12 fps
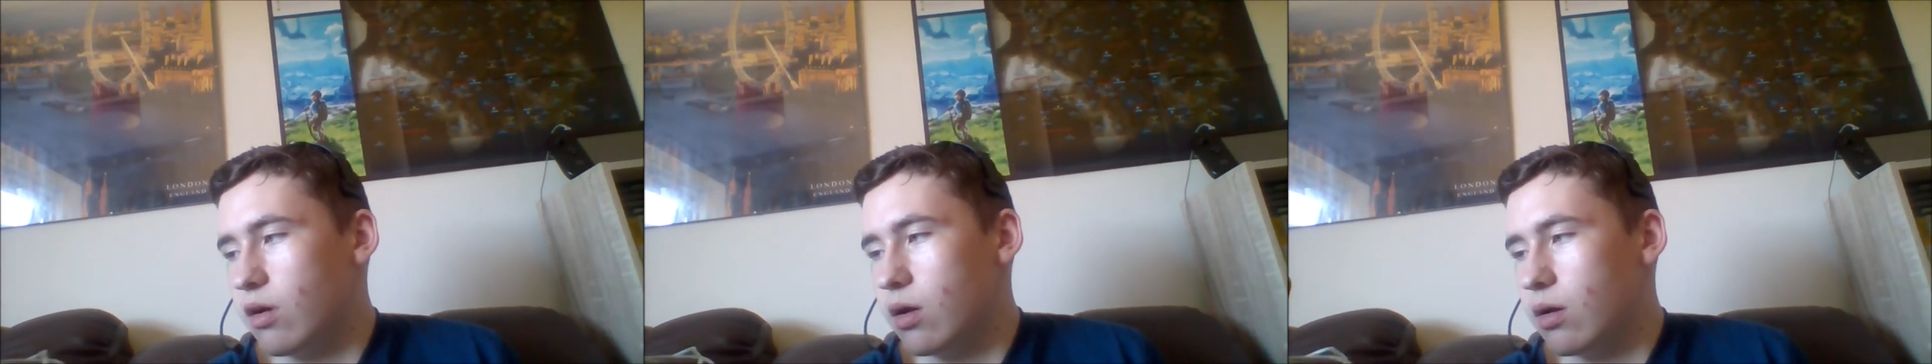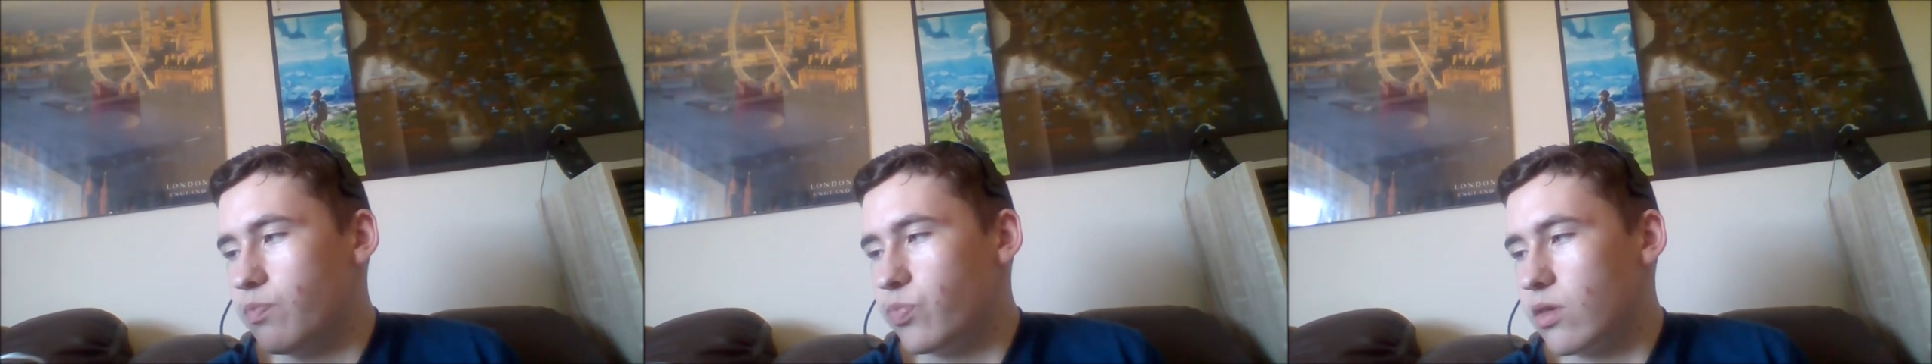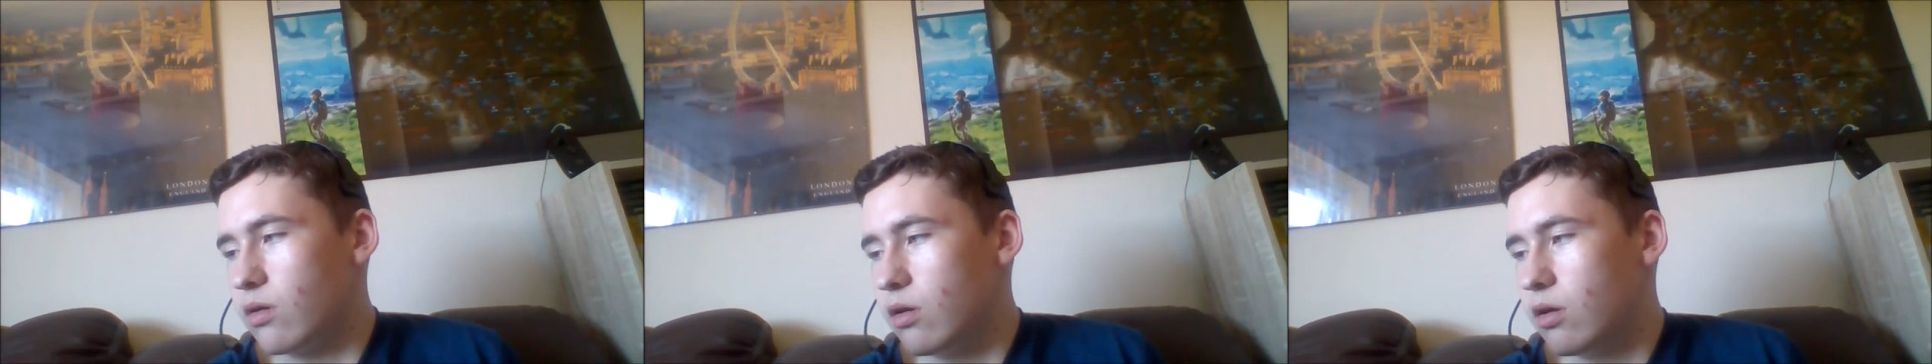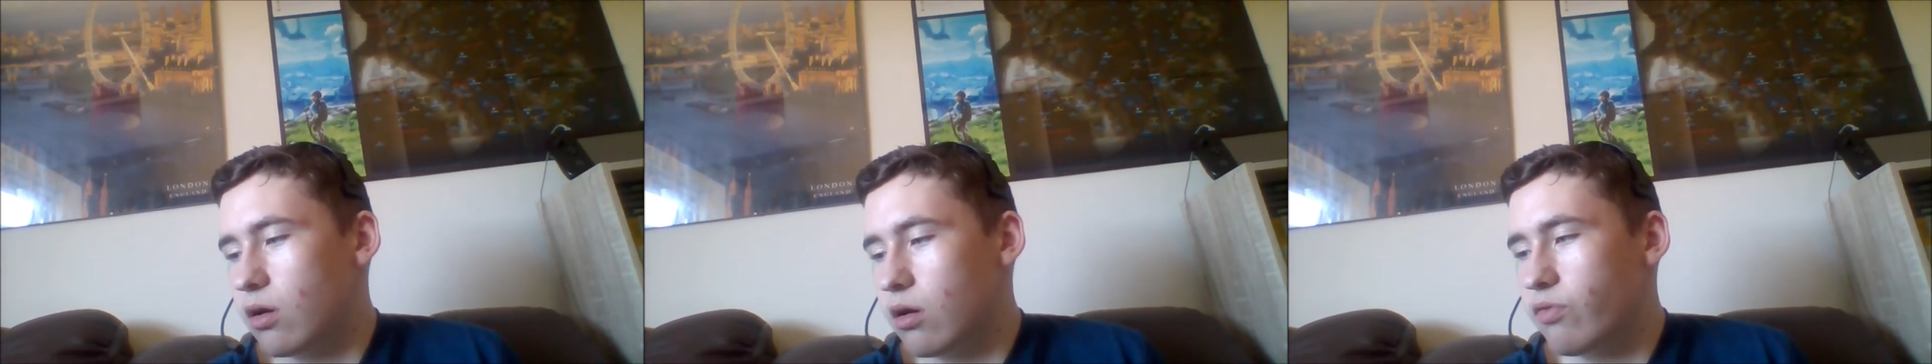I
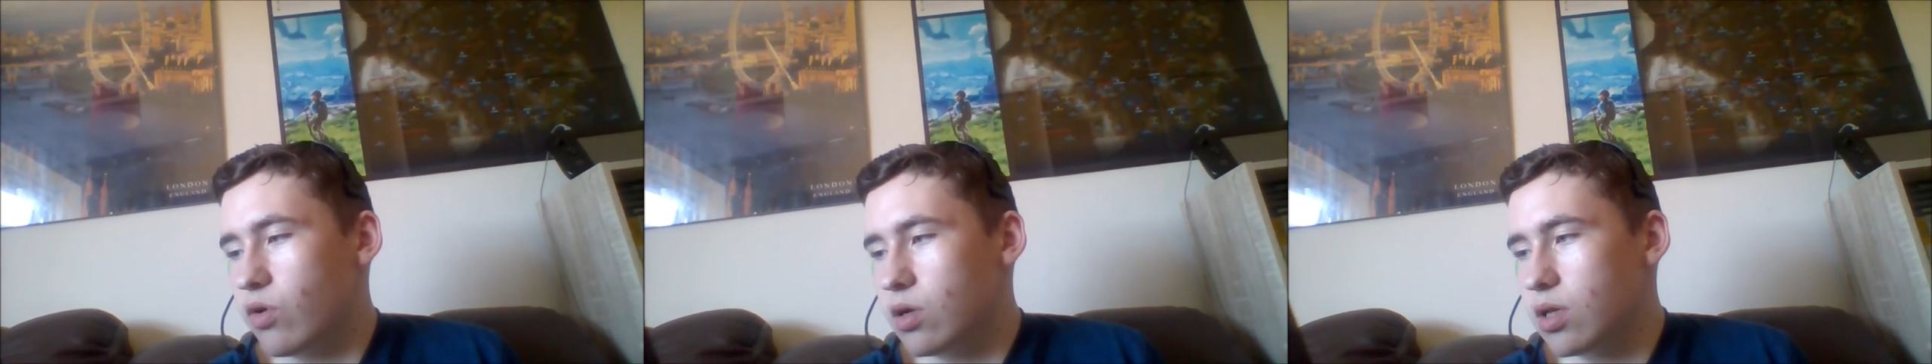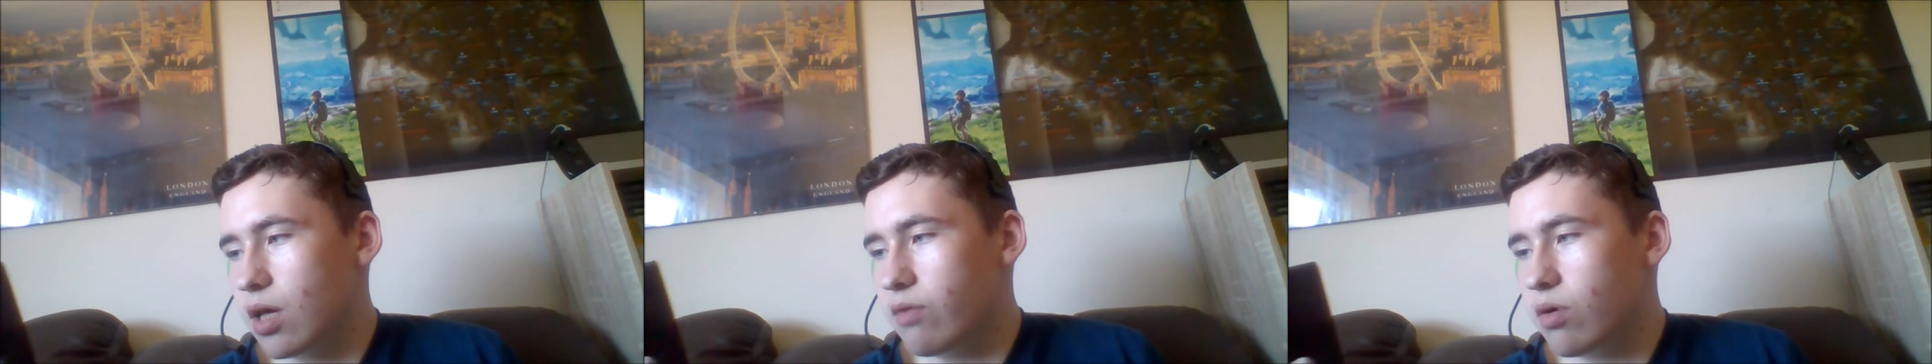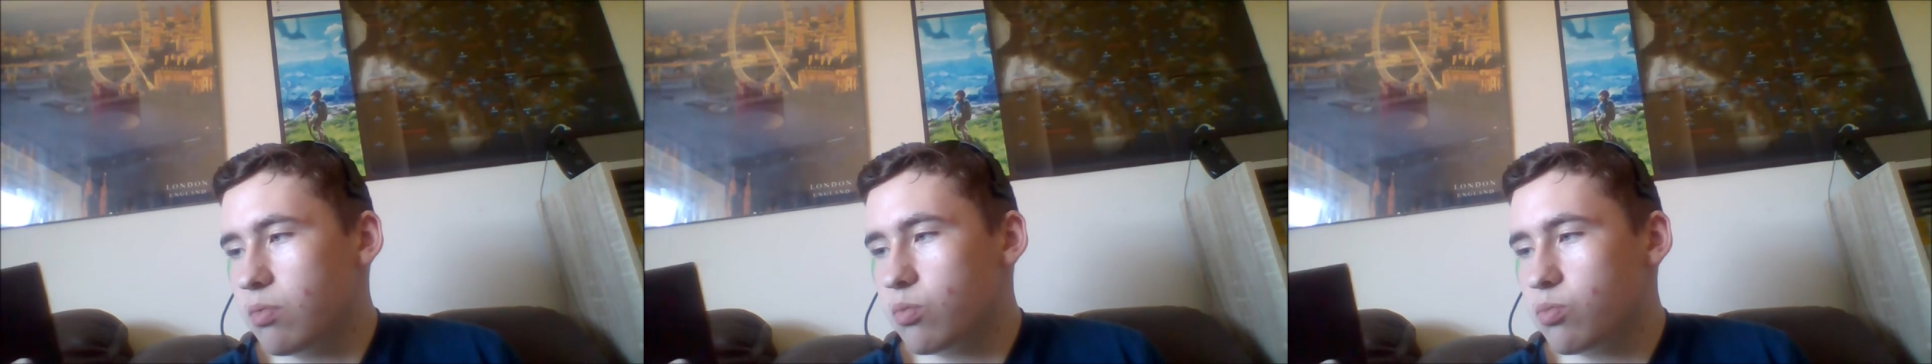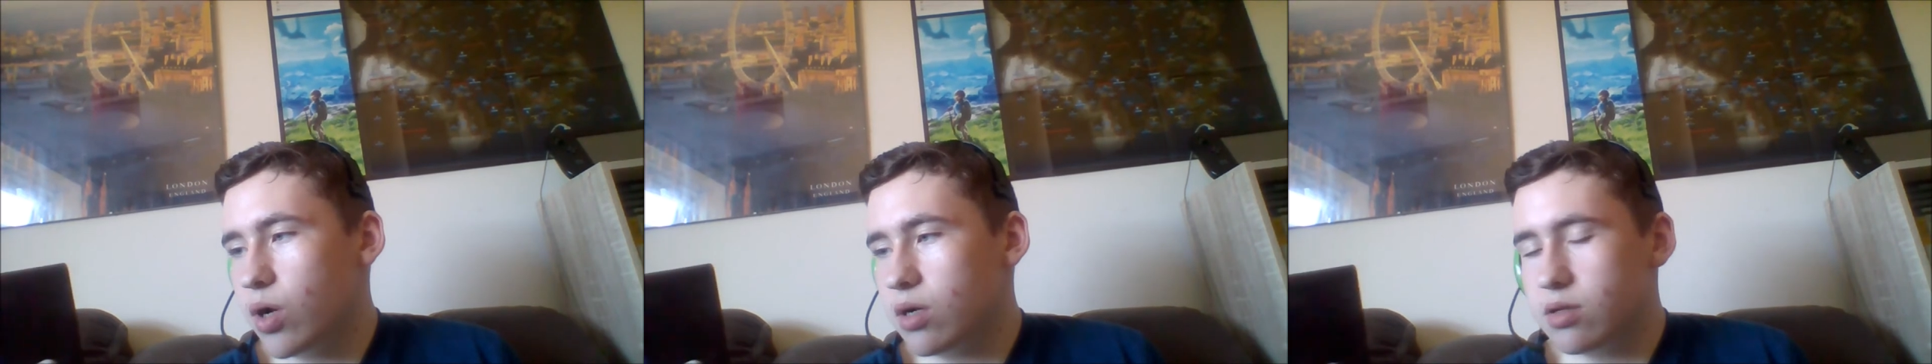finally gave up
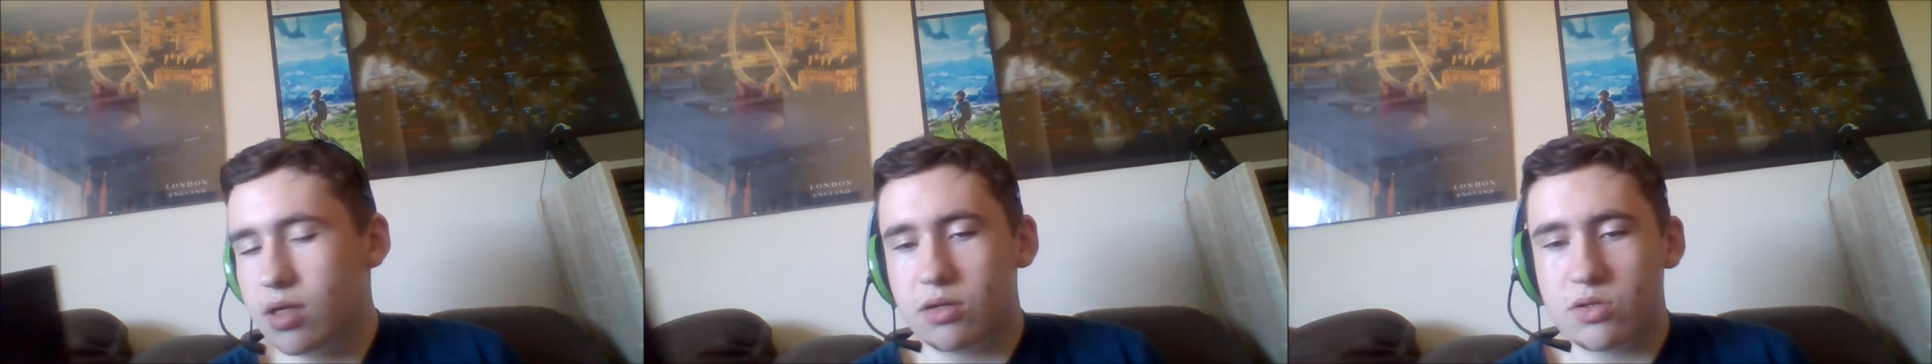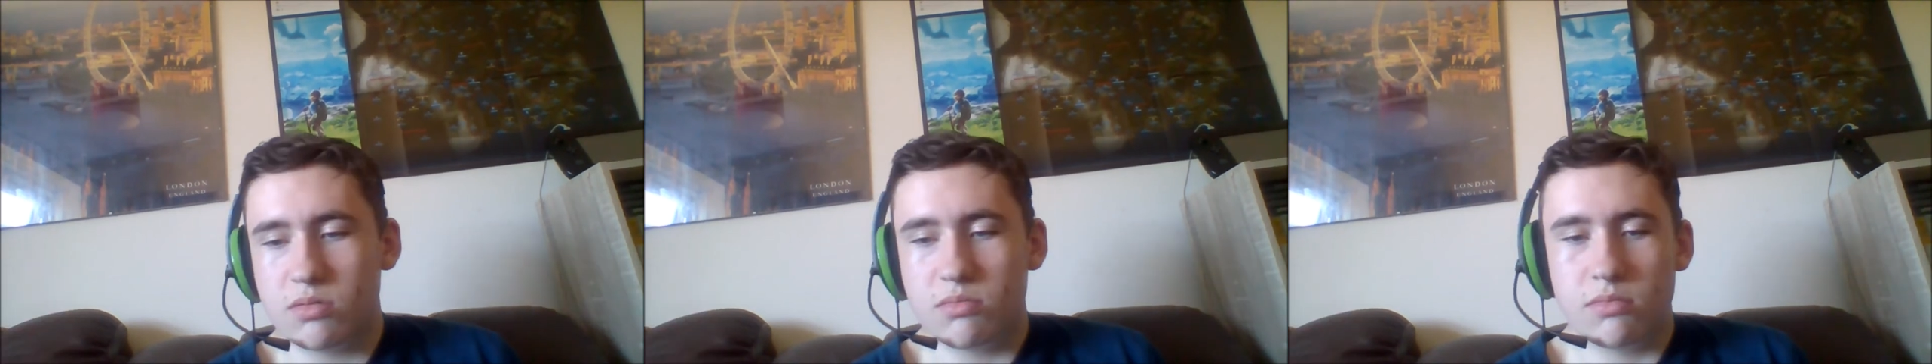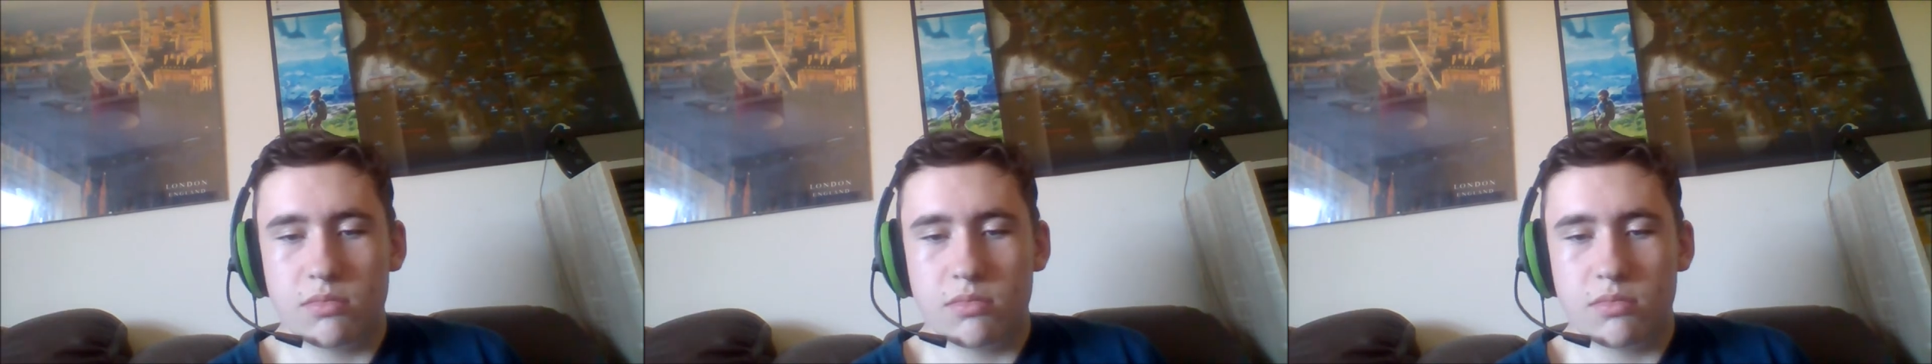on Brandon Higgs.